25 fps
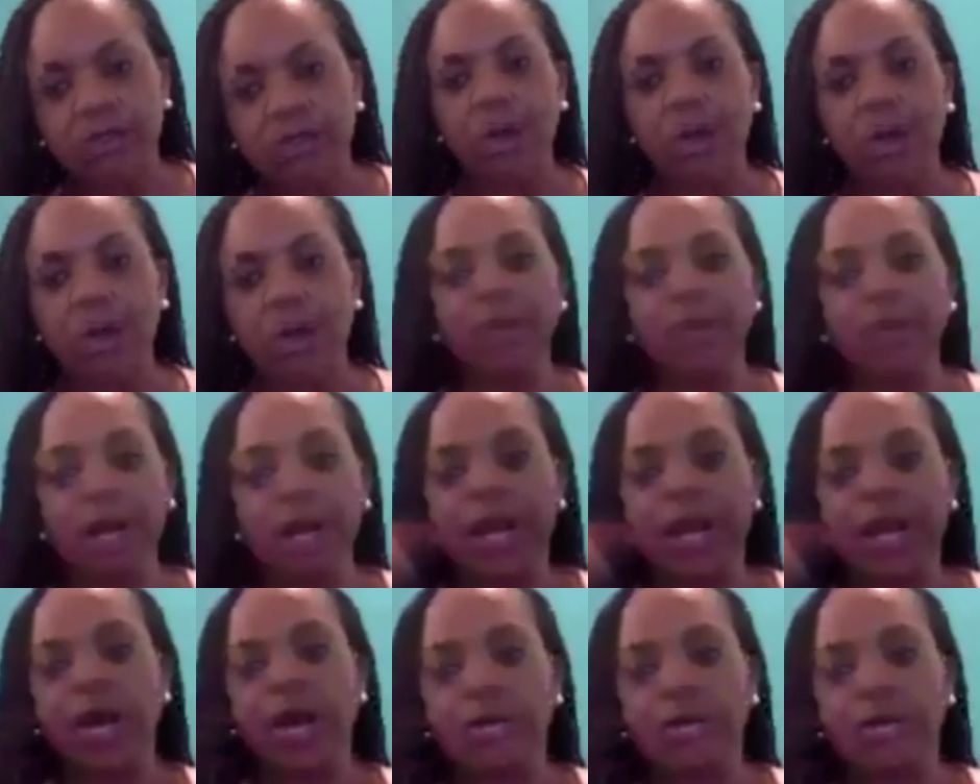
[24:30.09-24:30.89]

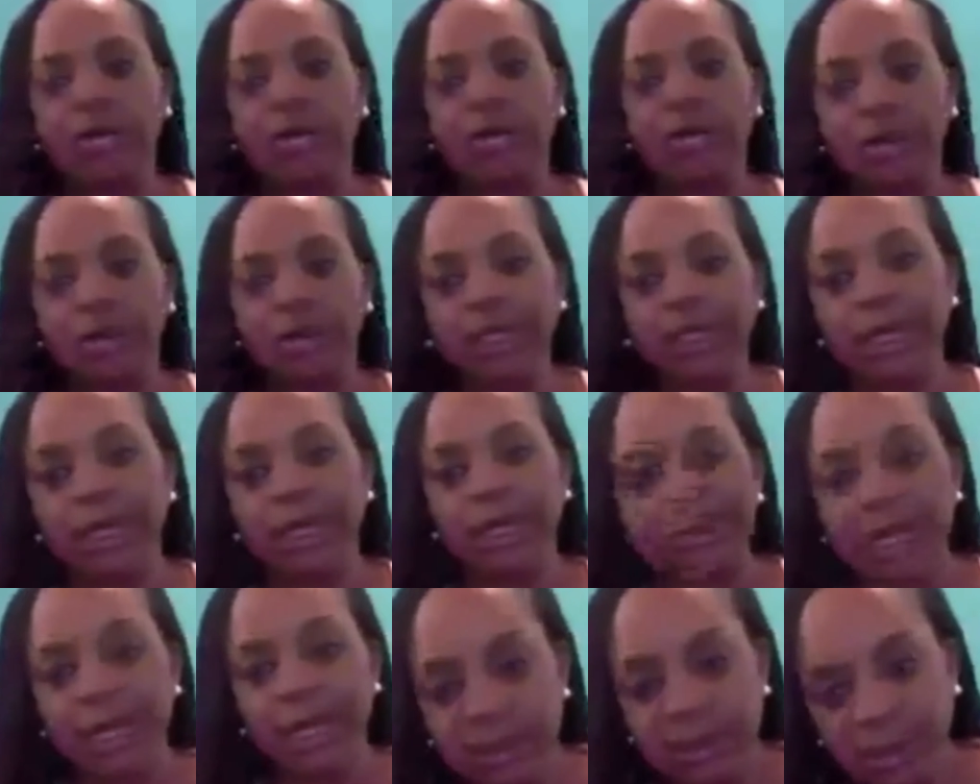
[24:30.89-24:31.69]
so their
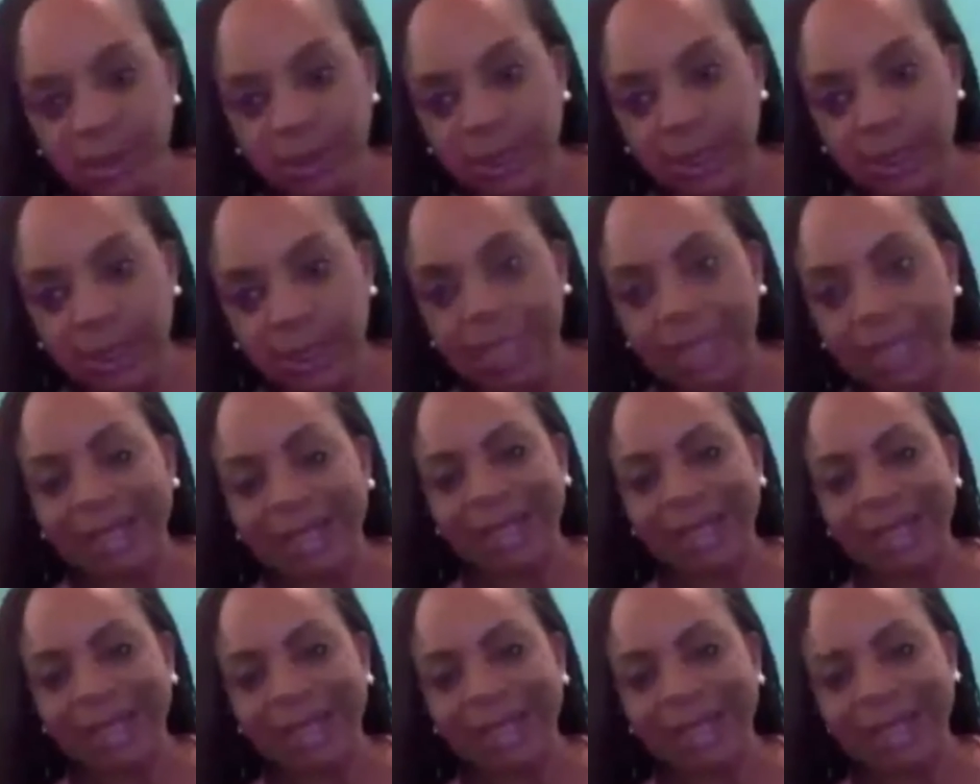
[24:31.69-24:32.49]
elderly husband
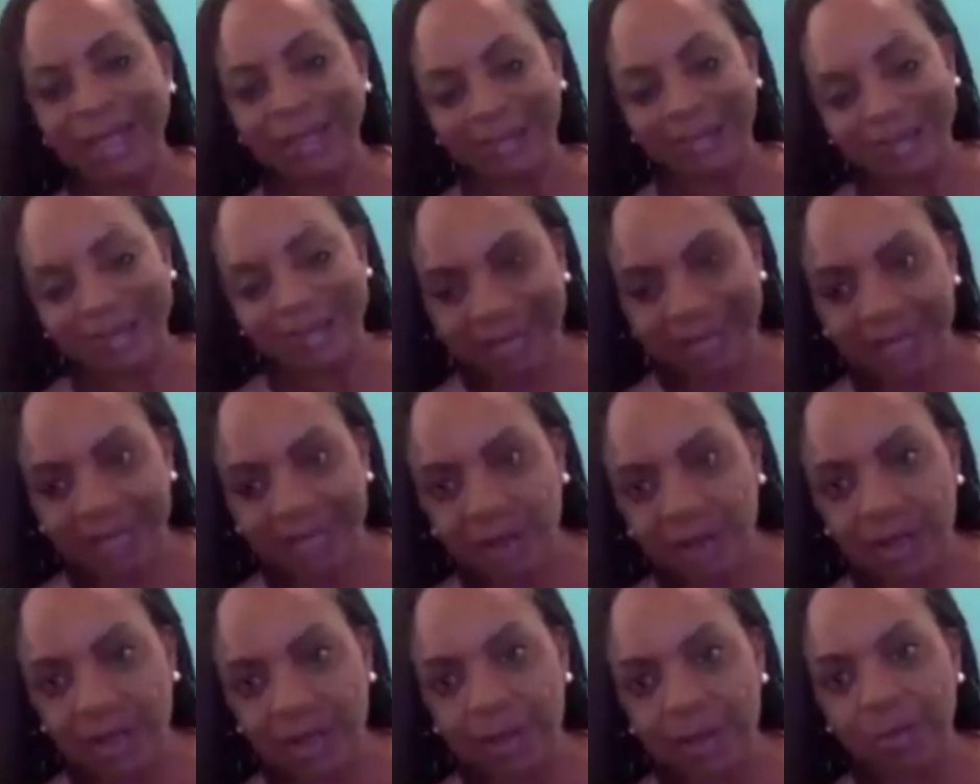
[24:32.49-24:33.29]
can
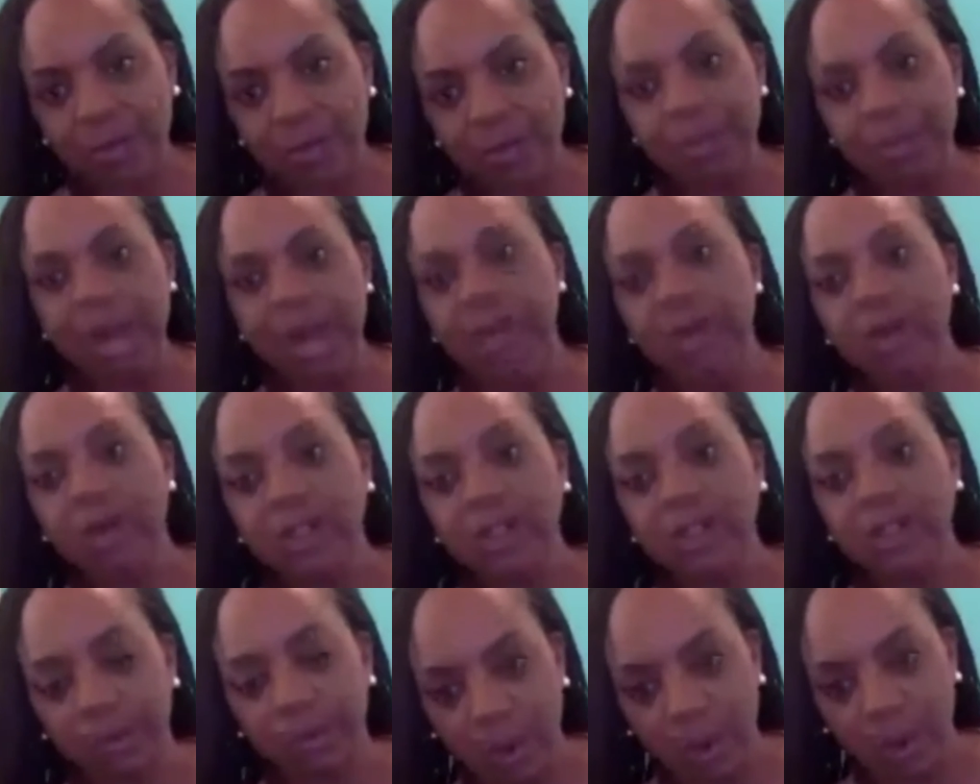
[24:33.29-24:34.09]
consider them
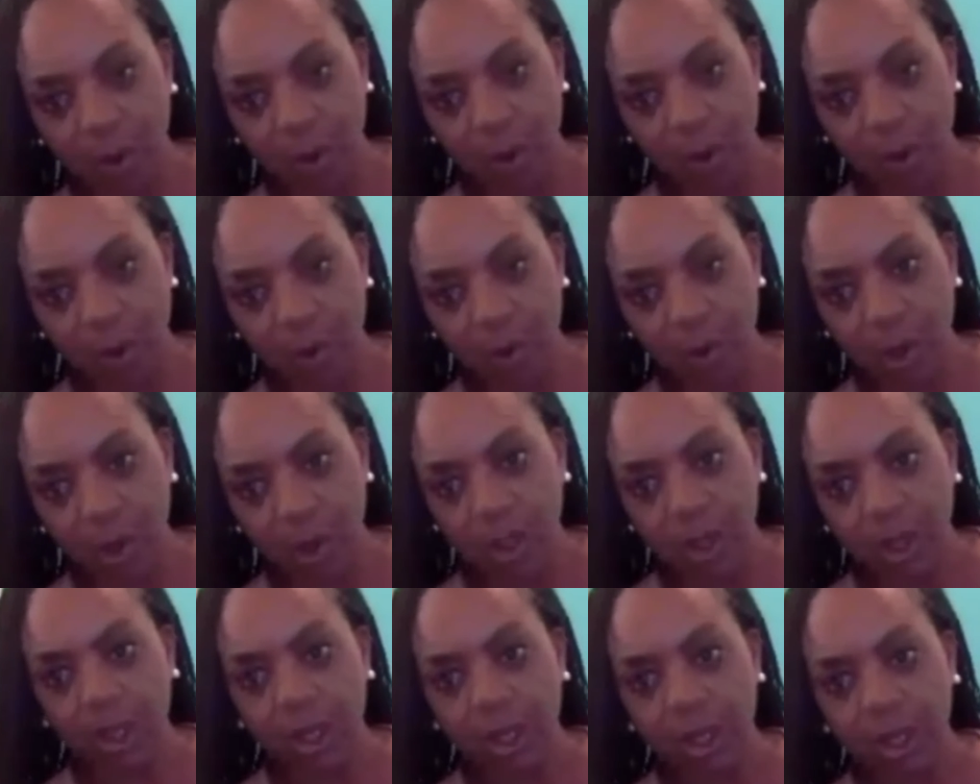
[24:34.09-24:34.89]
marriageable